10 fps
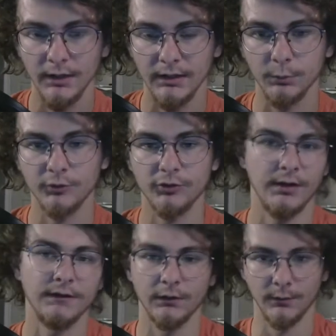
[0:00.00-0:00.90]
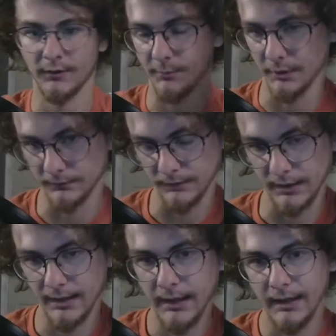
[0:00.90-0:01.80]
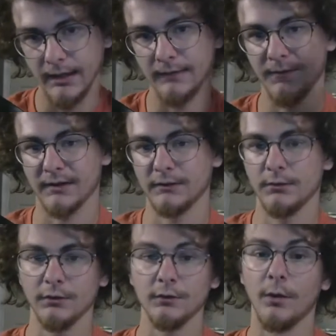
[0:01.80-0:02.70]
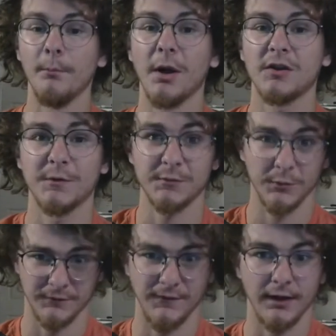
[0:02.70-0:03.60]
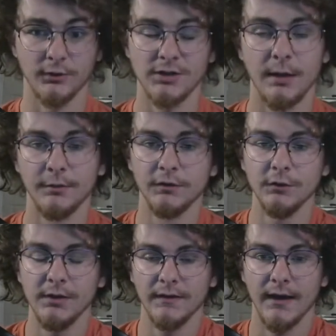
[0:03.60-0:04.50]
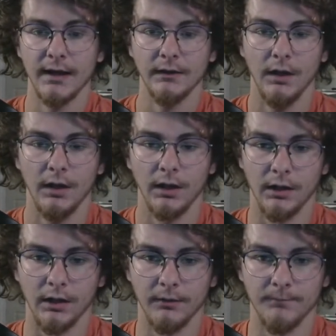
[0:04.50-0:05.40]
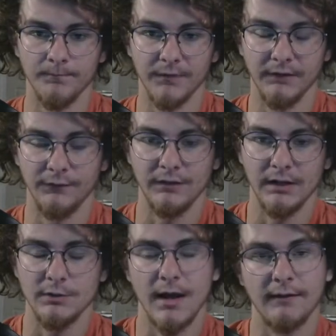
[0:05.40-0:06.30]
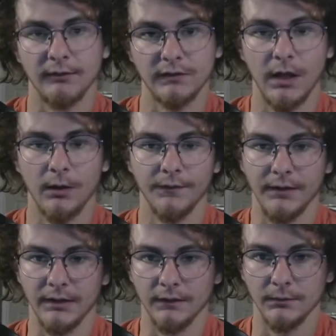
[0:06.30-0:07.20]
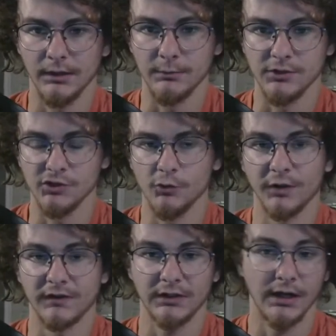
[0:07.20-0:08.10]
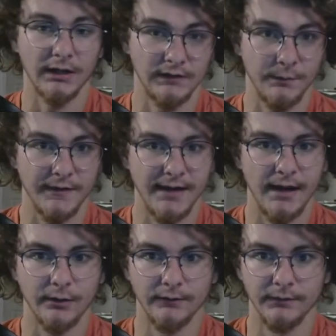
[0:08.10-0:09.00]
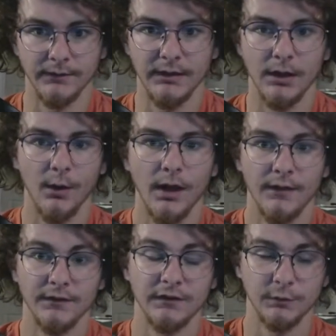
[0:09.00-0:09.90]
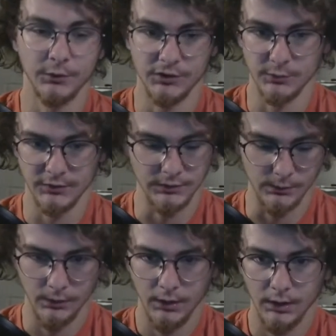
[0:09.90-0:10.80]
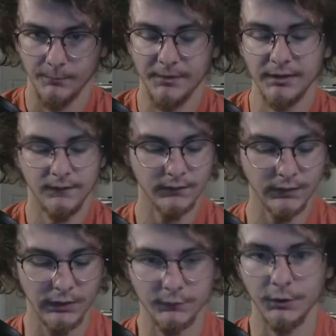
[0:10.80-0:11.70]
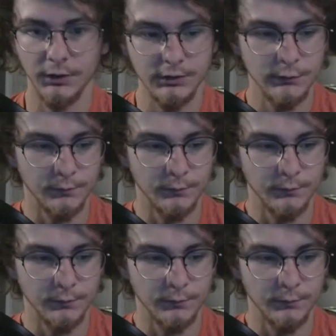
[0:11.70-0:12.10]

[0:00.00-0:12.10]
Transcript: it will trace around the butterfly. In fact, you can do a much finer job at doing that. If, say, you have a solid thing in the image and you want to cut something out of a video, this is what you would do. But in this case, we're going to use